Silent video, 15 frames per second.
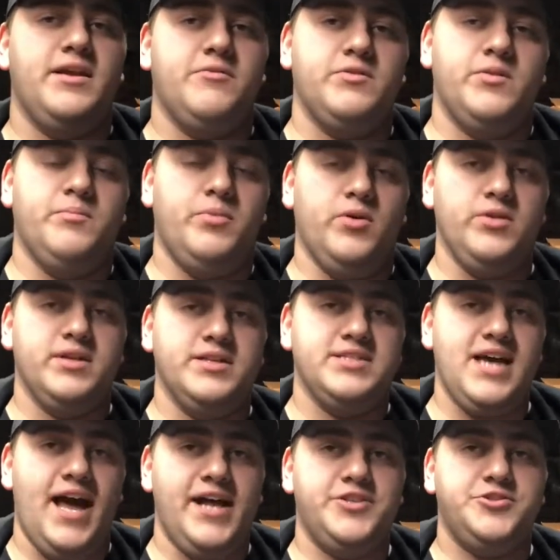with the bolt
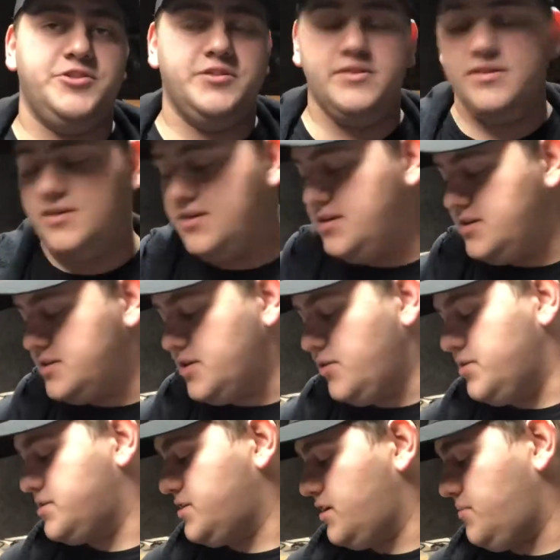attached. So
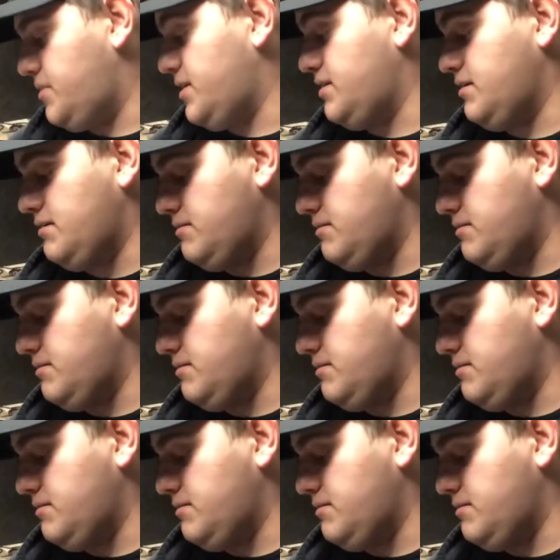it's going to be